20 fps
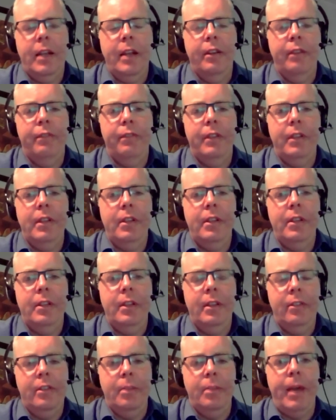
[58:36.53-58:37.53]
kind of
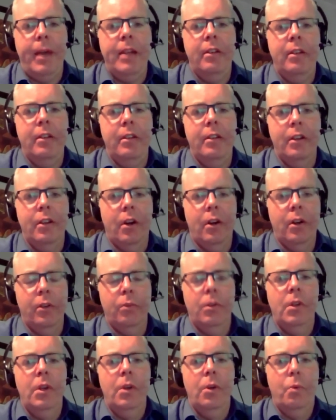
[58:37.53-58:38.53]
is dependent
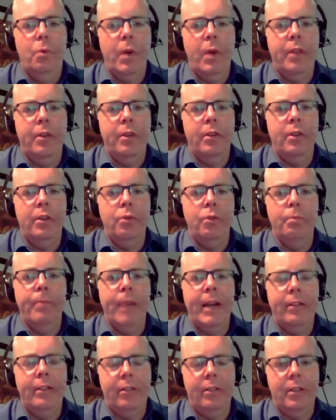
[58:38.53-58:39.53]
on whether you
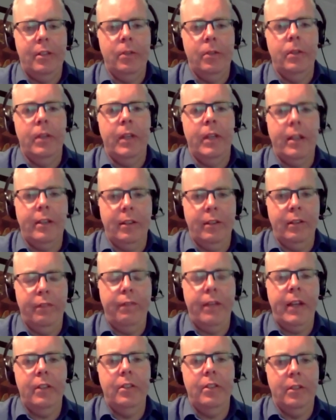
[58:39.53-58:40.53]
might still get
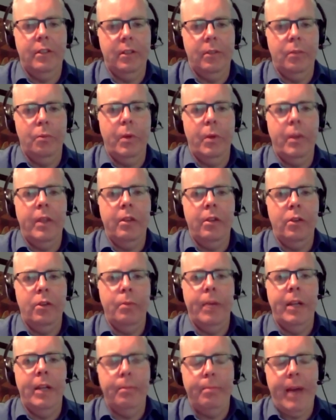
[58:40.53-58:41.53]
infected and whether you
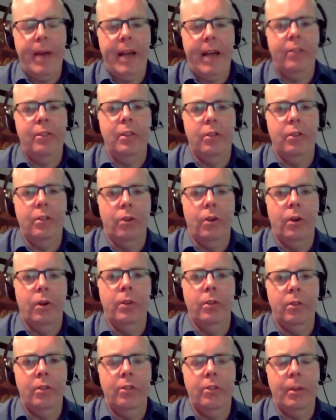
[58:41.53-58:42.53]
might pass it
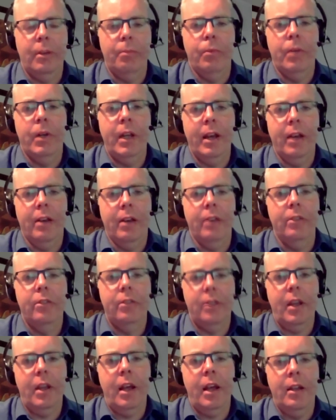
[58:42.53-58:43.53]
on to someone
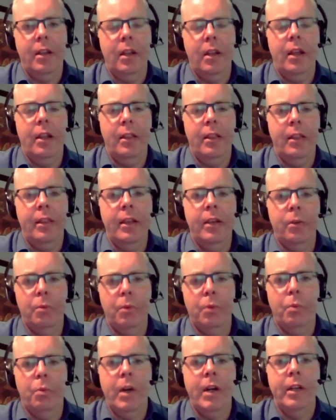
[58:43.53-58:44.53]
else. And, and there
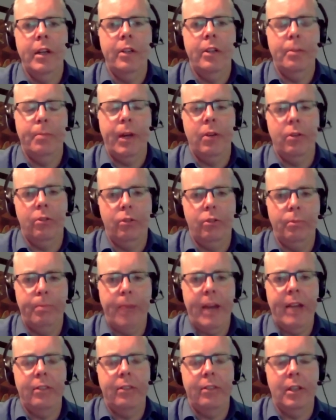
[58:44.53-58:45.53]
we're worried about you
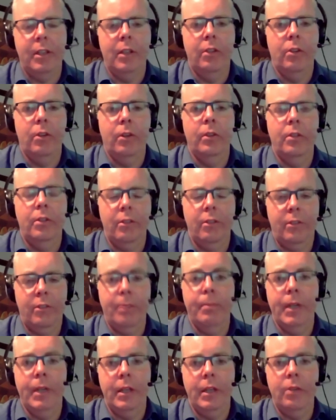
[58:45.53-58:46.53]
passing it on to
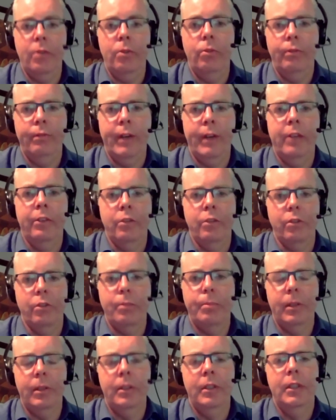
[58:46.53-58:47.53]
somebody who's
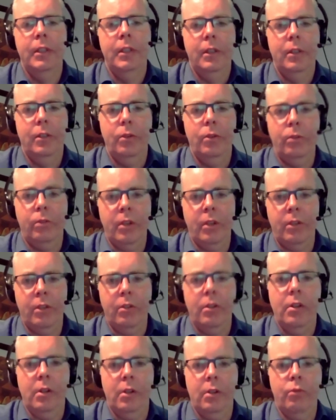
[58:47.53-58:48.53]
vulnerable, who's at,
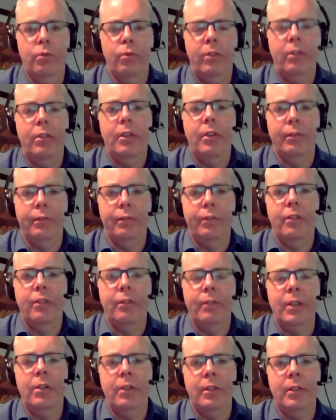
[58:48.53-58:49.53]
at risk of
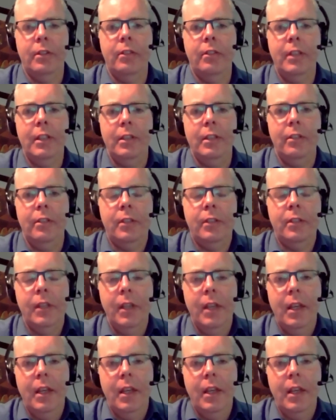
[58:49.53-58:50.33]
severe disease.